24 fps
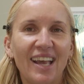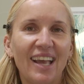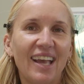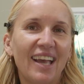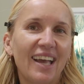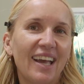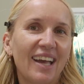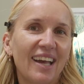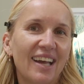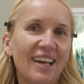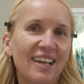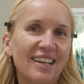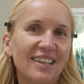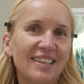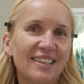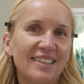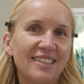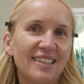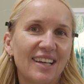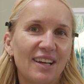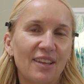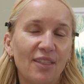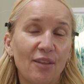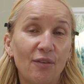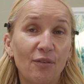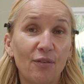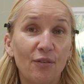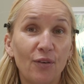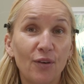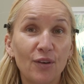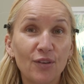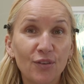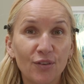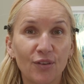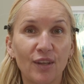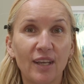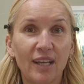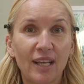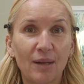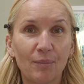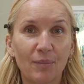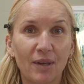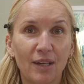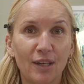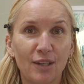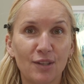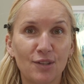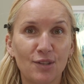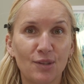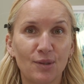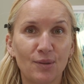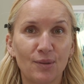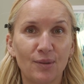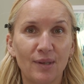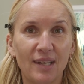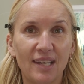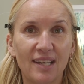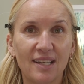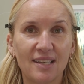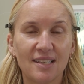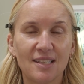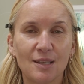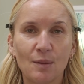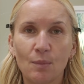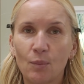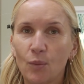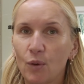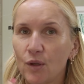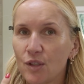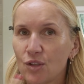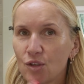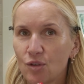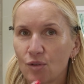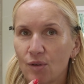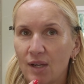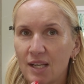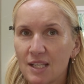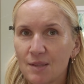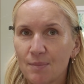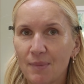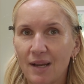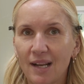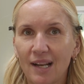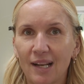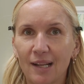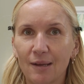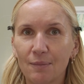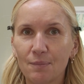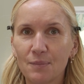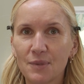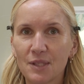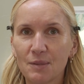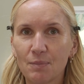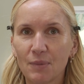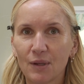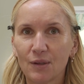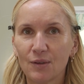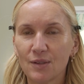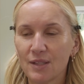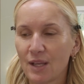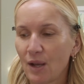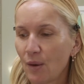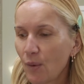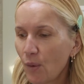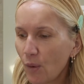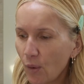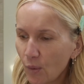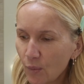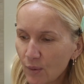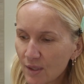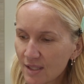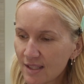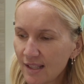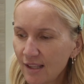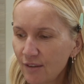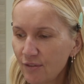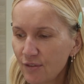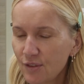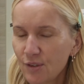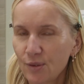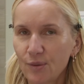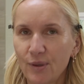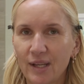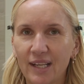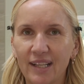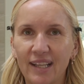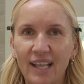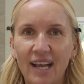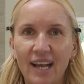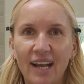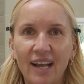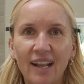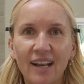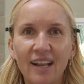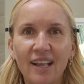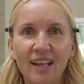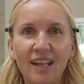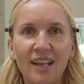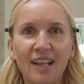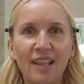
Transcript: And the first thing I'm going to do is moisturize my lips because I always love doing that.